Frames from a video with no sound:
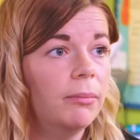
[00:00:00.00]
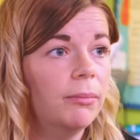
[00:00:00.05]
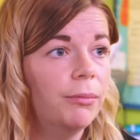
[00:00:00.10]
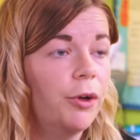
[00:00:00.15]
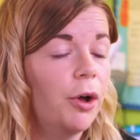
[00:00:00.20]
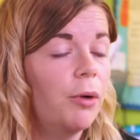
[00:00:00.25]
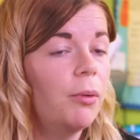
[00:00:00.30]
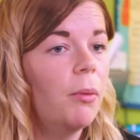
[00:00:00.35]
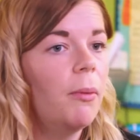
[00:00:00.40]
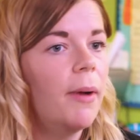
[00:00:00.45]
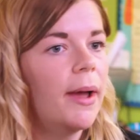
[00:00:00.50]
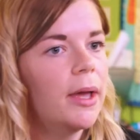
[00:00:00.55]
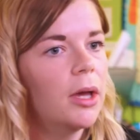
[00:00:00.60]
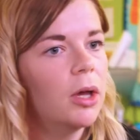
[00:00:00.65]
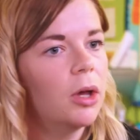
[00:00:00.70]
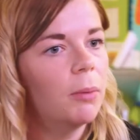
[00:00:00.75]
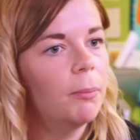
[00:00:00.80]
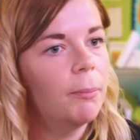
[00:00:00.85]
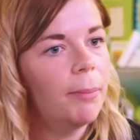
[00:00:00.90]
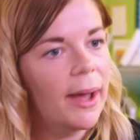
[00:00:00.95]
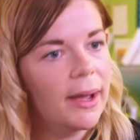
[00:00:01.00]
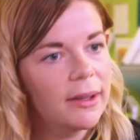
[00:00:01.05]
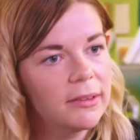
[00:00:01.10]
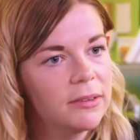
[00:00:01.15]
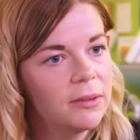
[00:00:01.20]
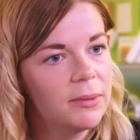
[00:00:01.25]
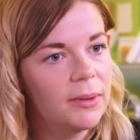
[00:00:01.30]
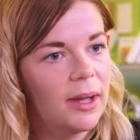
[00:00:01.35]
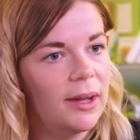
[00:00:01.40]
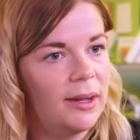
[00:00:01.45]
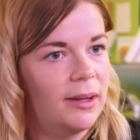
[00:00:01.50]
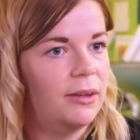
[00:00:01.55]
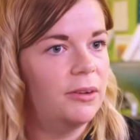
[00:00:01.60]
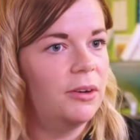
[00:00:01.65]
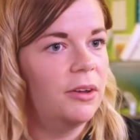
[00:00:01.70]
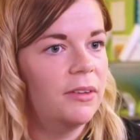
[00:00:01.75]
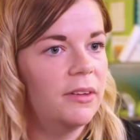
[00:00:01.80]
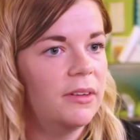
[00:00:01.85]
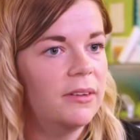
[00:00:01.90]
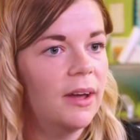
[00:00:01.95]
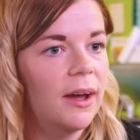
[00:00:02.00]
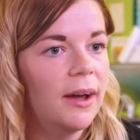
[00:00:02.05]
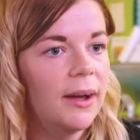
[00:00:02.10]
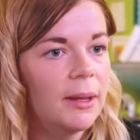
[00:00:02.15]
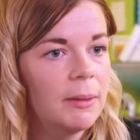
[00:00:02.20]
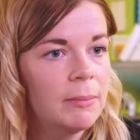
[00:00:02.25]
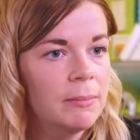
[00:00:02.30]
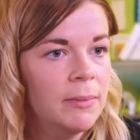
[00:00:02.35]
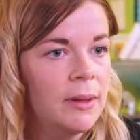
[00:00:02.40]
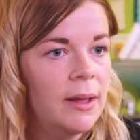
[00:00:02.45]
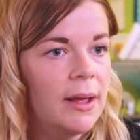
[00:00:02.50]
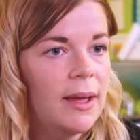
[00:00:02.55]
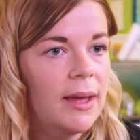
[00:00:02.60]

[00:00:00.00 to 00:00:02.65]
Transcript: go away and come back to it at another time,